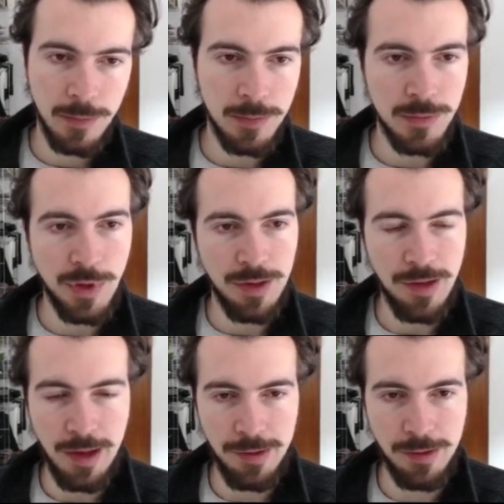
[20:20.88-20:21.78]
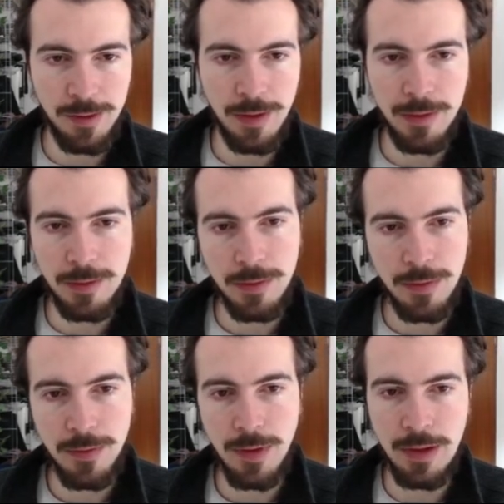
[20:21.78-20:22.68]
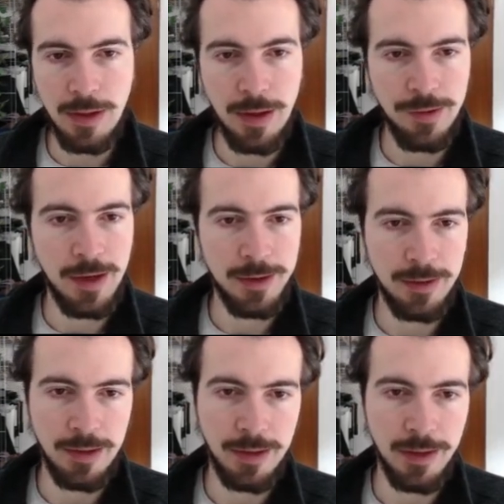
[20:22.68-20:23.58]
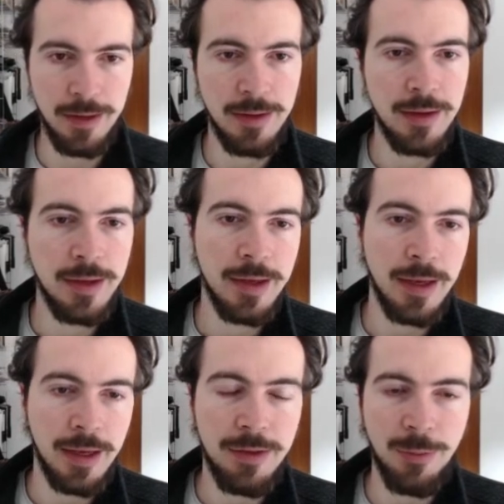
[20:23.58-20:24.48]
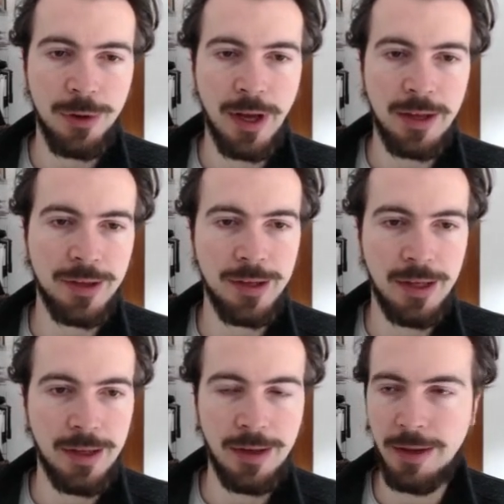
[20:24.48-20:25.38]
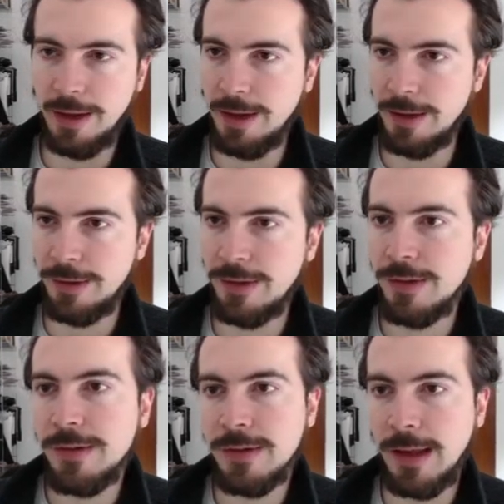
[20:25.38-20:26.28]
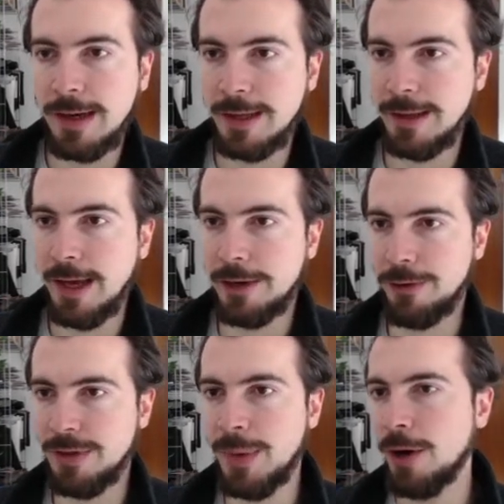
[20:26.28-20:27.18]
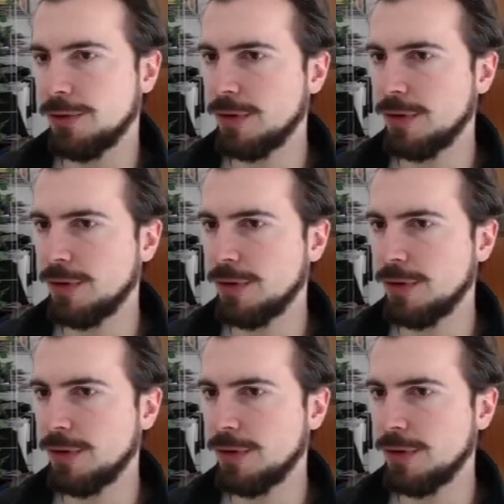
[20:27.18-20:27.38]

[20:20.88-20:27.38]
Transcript: Just as an aside, the interpolation here is telling the algorithm how